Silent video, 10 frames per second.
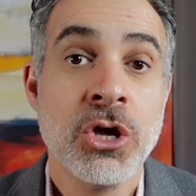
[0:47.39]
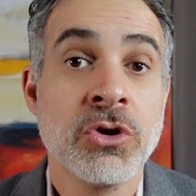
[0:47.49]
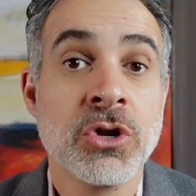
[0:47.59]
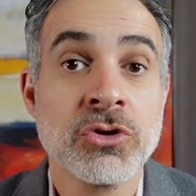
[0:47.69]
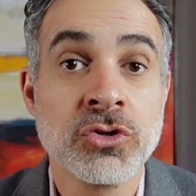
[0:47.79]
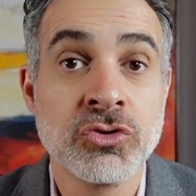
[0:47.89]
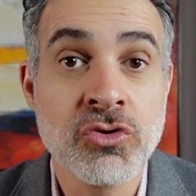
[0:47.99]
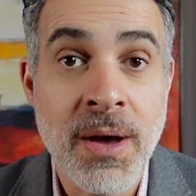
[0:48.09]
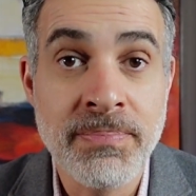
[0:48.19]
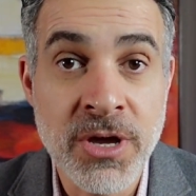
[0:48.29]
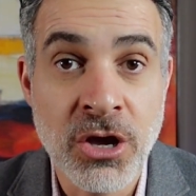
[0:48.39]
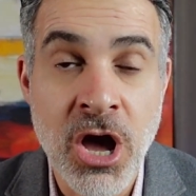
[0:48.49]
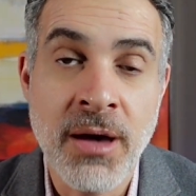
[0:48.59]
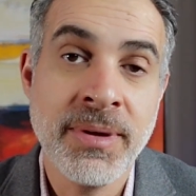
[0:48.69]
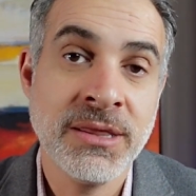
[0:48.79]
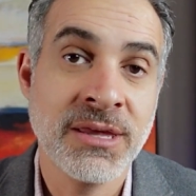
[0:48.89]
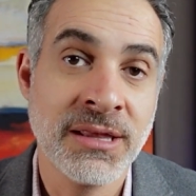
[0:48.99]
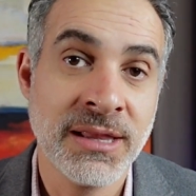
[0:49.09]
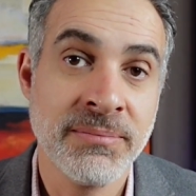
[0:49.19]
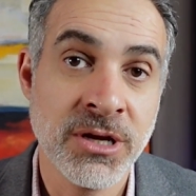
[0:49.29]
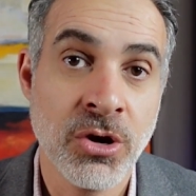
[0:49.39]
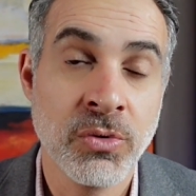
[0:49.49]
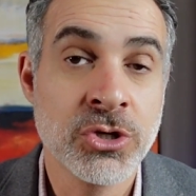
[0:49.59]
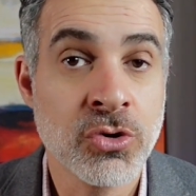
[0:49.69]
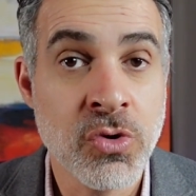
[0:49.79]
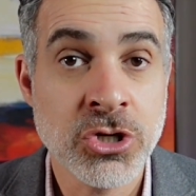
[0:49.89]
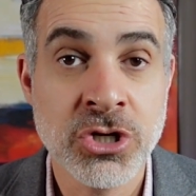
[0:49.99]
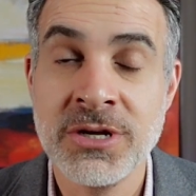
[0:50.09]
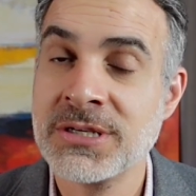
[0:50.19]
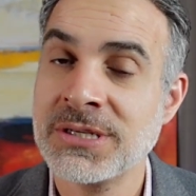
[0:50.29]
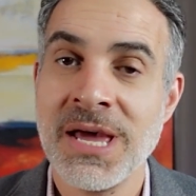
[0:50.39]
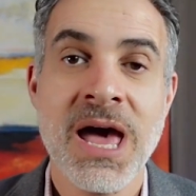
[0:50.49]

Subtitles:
You can also drop me a comment and let me know what your question is.